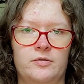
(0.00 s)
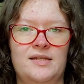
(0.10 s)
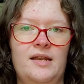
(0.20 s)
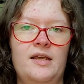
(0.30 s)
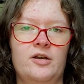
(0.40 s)

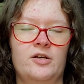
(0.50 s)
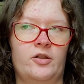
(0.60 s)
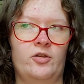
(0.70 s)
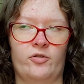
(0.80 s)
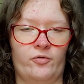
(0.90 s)
Seneca,
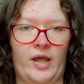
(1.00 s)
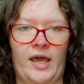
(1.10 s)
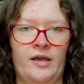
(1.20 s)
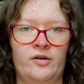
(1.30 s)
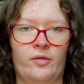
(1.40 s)
on the other
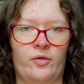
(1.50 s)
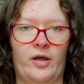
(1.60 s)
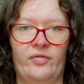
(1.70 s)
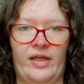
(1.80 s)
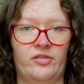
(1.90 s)
hand,
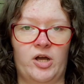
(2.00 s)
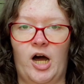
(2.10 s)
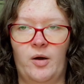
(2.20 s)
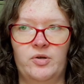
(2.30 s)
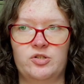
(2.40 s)
thought that the
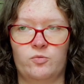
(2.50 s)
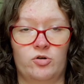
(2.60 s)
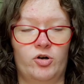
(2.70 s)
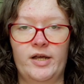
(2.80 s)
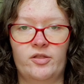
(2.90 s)
comets
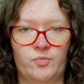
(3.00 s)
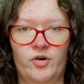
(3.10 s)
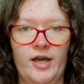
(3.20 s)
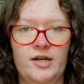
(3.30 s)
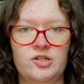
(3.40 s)
were like the
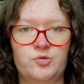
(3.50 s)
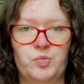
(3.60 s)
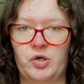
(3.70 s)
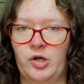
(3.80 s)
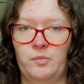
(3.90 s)
planets
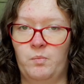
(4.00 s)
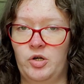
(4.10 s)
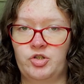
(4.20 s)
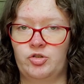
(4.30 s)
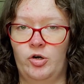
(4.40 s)
but on
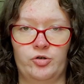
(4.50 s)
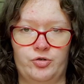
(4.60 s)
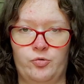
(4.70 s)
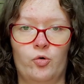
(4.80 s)
much larger